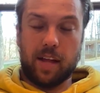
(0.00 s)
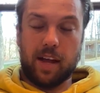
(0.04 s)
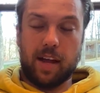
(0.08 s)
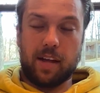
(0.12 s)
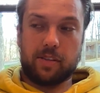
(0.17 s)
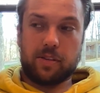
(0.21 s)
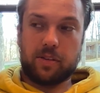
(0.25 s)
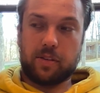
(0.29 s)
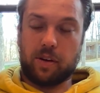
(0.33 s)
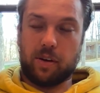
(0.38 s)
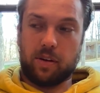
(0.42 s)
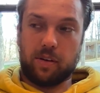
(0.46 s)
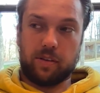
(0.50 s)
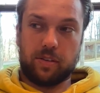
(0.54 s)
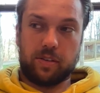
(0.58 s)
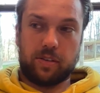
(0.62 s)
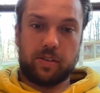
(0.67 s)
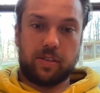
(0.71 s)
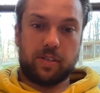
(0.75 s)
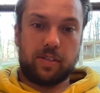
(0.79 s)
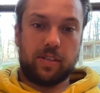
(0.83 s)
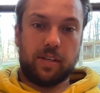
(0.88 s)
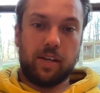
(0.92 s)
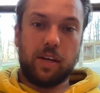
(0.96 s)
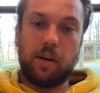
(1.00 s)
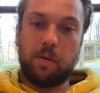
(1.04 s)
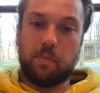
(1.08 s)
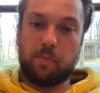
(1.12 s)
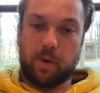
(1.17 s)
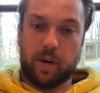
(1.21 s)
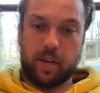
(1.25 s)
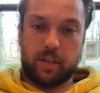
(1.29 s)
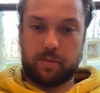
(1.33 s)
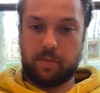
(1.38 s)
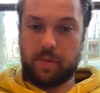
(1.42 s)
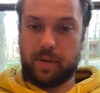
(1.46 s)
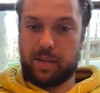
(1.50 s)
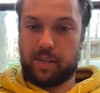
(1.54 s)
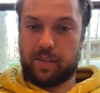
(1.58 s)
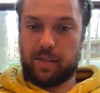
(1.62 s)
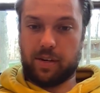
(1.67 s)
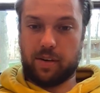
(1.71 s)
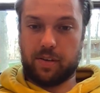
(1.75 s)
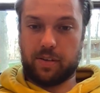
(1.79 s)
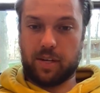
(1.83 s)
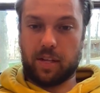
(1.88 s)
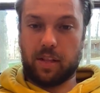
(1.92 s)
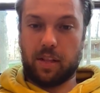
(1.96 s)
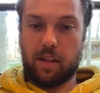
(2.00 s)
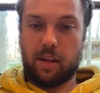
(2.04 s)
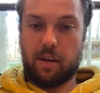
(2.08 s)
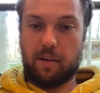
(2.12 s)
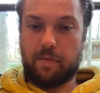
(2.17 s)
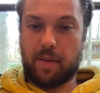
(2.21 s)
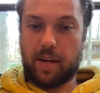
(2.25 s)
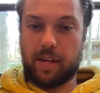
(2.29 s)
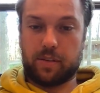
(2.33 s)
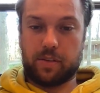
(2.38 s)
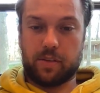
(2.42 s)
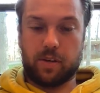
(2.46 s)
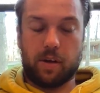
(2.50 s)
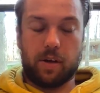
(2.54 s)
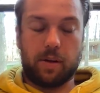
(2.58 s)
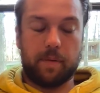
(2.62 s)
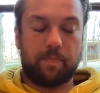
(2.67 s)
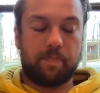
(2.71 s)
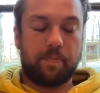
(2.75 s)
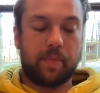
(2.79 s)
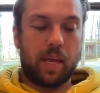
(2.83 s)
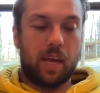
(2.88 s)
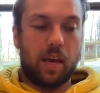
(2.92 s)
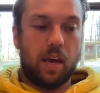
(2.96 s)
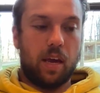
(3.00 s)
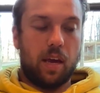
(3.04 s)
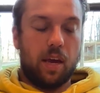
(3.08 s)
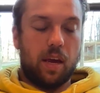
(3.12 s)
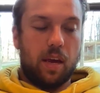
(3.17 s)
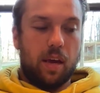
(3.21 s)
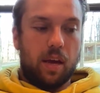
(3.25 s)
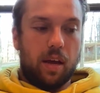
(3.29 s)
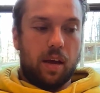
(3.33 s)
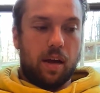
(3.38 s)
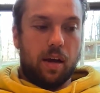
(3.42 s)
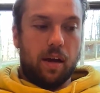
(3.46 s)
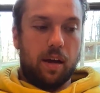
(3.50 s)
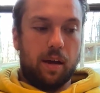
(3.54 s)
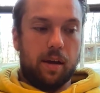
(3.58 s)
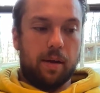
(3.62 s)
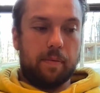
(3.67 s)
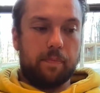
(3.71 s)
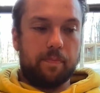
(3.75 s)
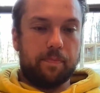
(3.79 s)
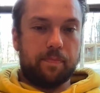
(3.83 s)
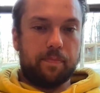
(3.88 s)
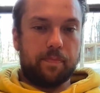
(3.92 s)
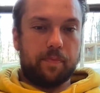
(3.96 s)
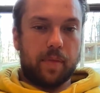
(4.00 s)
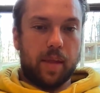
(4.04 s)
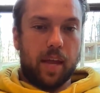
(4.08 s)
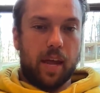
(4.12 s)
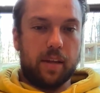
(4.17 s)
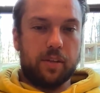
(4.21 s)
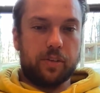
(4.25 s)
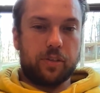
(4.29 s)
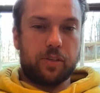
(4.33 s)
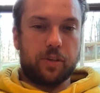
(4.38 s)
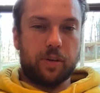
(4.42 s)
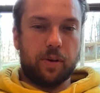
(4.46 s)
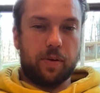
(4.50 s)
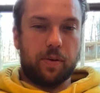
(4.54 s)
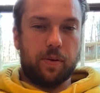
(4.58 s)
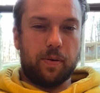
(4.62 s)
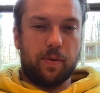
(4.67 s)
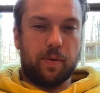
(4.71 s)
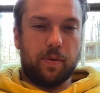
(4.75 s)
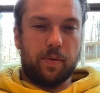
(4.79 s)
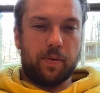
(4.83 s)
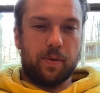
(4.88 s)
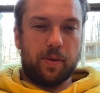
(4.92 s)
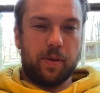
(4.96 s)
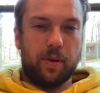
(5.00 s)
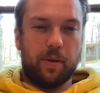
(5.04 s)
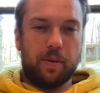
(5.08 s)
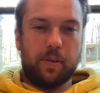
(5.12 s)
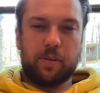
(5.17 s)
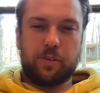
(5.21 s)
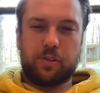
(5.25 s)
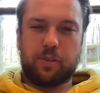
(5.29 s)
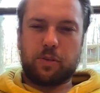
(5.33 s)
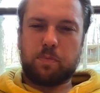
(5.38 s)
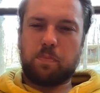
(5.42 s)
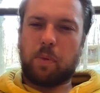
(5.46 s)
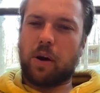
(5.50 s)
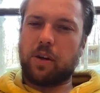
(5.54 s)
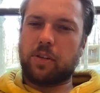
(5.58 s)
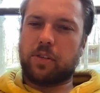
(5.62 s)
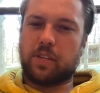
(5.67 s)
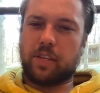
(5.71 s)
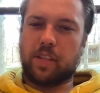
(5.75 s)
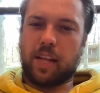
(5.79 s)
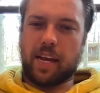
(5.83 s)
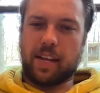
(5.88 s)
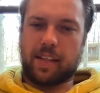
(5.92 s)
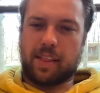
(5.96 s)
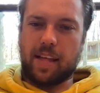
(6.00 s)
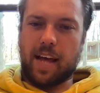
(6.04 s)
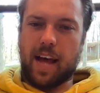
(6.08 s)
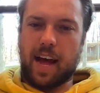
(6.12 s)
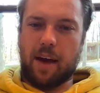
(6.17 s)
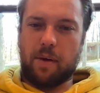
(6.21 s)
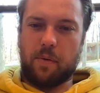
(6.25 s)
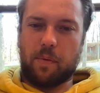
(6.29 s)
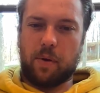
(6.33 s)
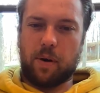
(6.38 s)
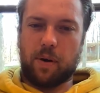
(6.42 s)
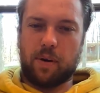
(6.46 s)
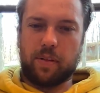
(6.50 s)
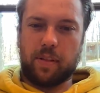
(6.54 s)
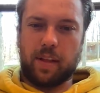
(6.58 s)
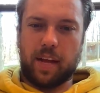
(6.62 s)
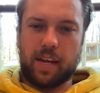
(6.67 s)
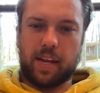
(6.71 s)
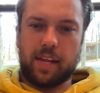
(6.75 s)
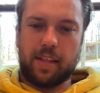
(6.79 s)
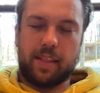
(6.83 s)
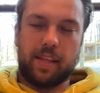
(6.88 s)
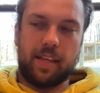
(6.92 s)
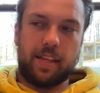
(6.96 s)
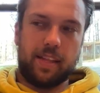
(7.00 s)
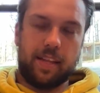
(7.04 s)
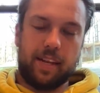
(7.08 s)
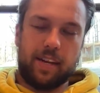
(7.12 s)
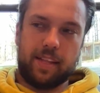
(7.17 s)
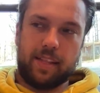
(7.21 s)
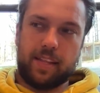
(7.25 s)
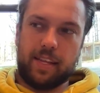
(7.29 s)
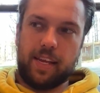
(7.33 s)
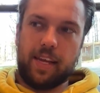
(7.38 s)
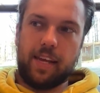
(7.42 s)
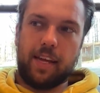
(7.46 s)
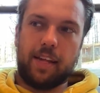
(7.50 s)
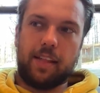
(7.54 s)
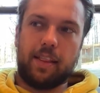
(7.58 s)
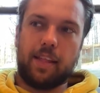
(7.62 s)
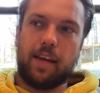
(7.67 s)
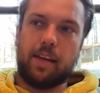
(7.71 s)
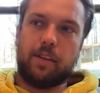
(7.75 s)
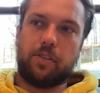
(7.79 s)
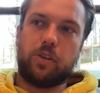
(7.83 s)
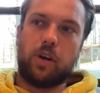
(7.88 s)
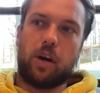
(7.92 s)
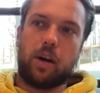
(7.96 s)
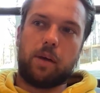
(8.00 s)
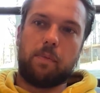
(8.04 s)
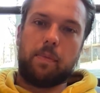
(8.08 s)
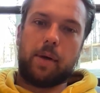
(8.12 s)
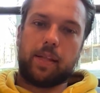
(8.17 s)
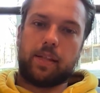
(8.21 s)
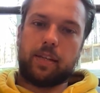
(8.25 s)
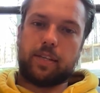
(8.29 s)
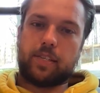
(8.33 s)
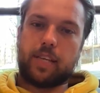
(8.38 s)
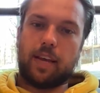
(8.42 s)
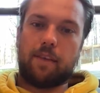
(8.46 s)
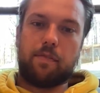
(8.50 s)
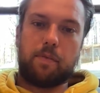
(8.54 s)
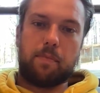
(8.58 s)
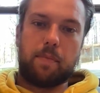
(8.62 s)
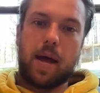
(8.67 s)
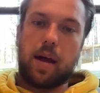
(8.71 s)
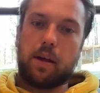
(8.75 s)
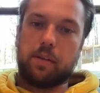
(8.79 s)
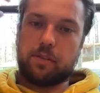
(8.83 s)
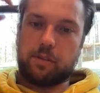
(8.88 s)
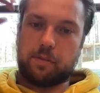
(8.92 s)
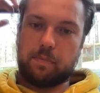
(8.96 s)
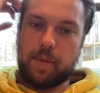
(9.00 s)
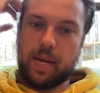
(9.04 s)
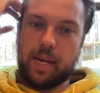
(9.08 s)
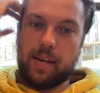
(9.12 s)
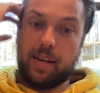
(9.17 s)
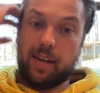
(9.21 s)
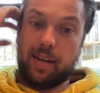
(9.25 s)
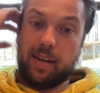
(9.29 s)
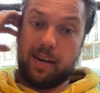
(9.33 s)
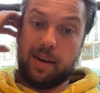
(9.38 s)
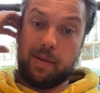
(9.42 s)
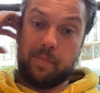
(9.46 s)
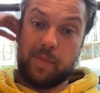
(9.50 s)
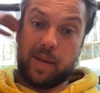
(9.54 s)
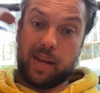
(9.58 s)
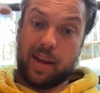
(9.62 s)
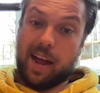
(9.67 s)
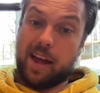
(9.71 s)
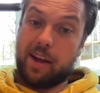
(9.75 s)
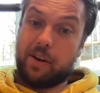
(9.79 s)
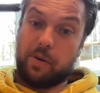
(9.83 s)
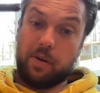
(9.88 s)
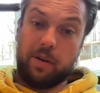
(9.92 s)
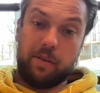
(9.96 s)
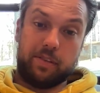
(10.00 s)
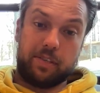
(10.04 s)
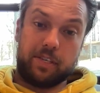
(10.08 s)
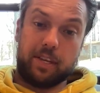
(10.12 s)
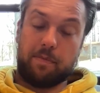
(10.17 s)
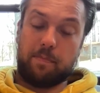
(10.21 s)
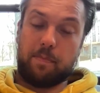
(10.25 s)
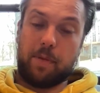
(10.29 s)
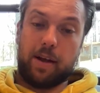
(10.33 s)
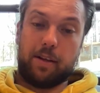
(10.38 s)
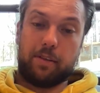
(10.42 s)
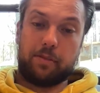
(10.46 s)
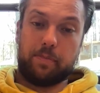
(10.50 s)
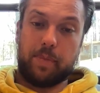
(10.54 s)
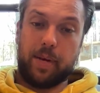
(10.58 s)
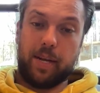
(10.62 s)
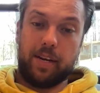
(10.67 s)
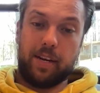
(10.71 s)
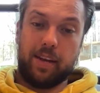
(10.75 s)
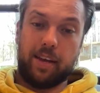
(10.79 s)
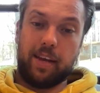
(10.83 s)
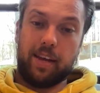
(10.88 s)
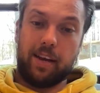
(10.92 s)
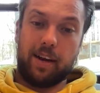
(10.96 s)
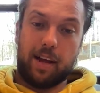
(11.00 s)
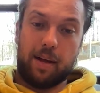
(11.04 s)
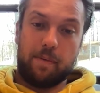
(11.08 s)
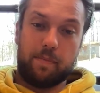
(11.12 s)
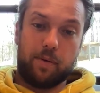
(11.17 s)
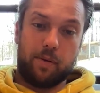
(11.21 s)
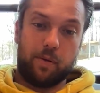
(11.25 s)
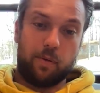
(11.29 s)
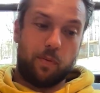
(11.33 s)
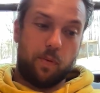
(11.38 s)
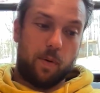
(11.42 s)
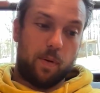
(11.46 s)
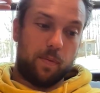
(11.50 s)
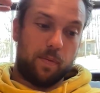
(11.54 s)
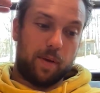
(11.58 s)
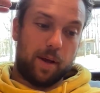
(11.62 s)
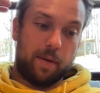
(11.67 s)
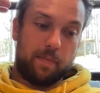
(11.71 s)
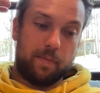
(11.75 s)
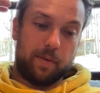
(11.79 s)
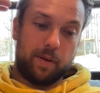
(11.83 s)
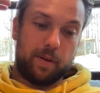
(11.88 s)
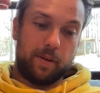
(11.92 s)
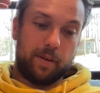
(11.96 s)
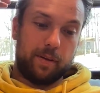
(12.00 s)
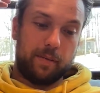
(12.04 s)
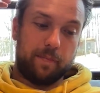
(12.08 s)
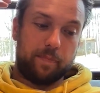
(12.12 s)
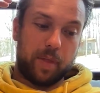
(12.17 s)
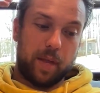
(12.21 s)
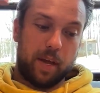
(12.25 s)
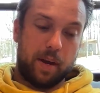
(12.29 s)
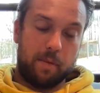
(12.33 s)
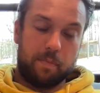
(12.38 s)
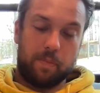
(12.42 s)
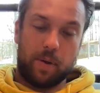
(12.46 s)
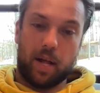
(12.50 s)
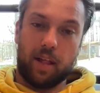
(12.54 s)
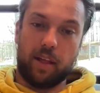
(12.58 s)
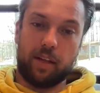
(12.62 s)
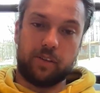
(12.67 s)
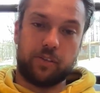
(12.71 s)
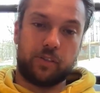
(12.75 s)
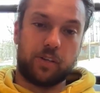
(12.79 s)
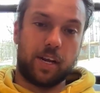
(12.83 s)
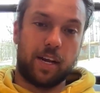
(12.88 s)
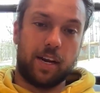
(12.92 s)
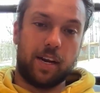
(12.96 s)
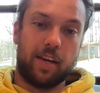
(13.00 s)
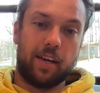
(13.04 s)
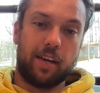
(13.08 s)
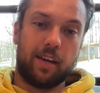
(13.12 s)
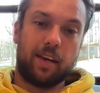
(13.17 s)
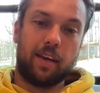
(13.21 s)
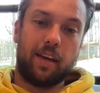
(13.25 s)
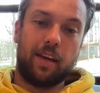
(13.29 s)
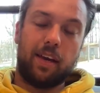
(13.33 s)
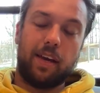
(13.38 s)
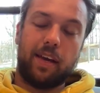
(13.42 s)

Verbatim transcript: that song still brings me to tears. I love that song. Um, and so, you know, there's just parts like that where, like, at, and then at the end, they talk about the Seven Mountains mandate. And I'm like, I agree with Seven Mountains mandate. I'm a, I'm a unapologetic